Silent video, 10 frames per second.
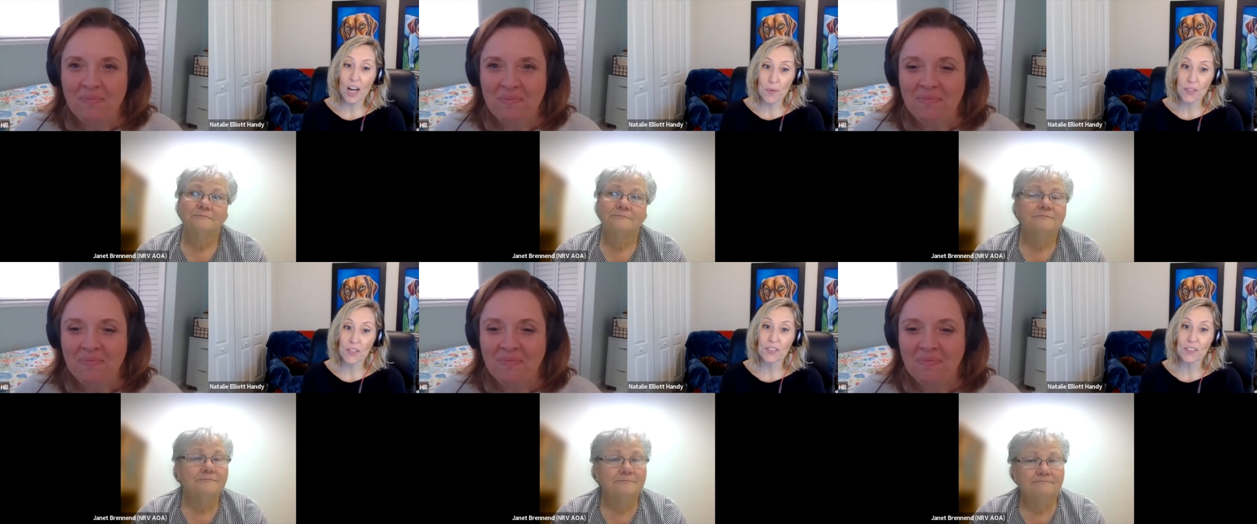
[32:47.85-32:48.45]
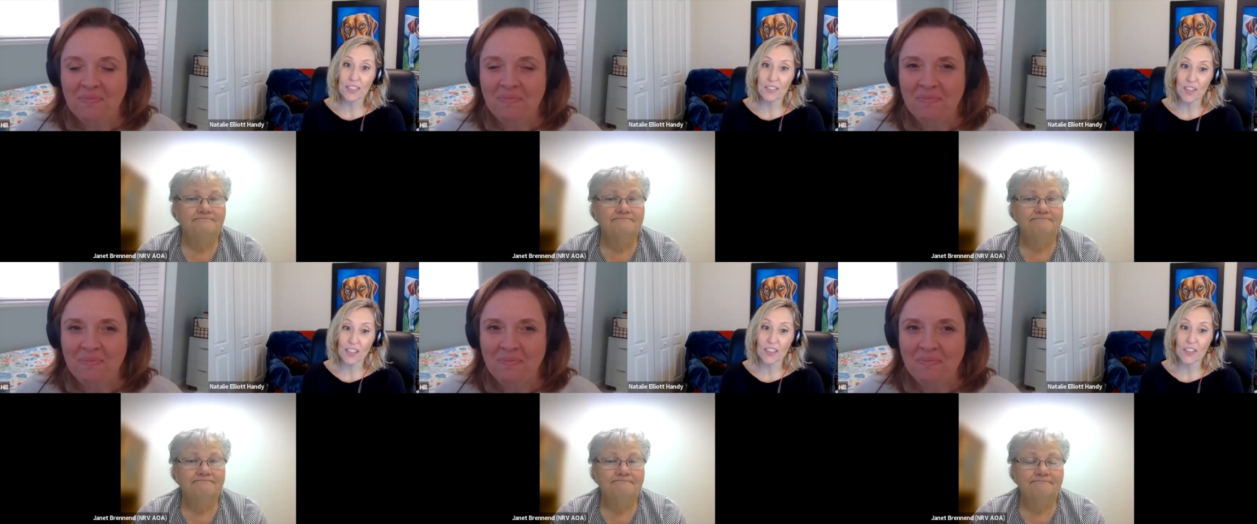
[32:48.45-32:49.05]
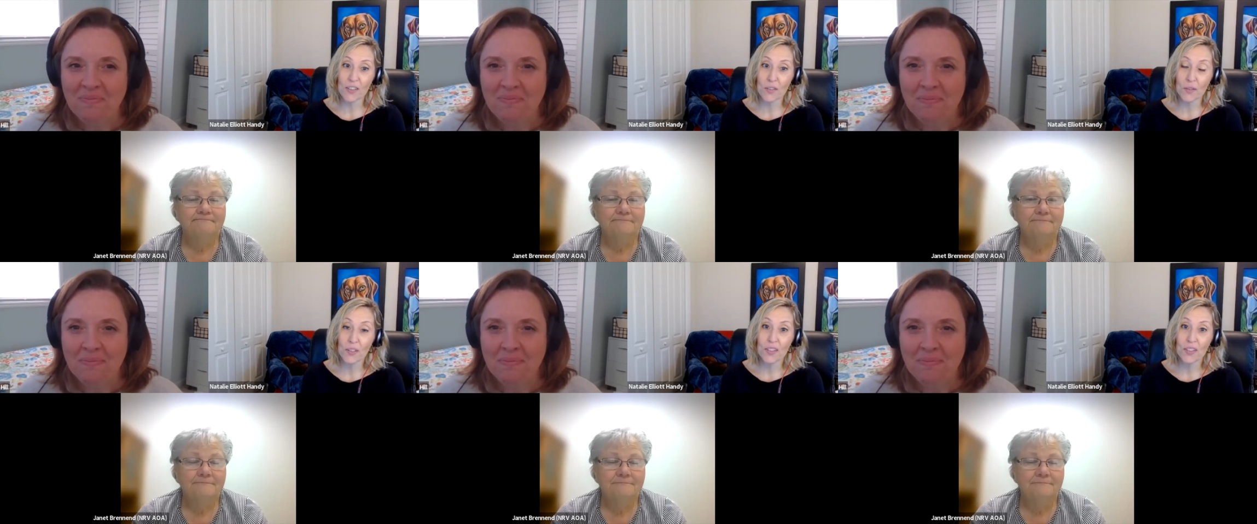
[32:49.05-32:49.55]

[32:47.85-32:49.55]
Speaker 1: opportunity to follow